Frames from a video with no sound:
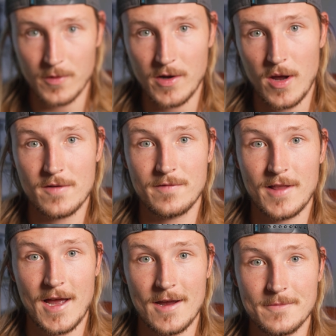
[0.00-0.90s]
we go out and
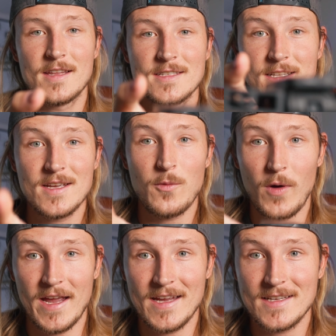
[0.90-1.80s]
fly. This thing
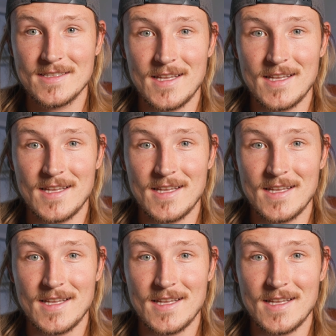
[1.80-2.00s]
weighs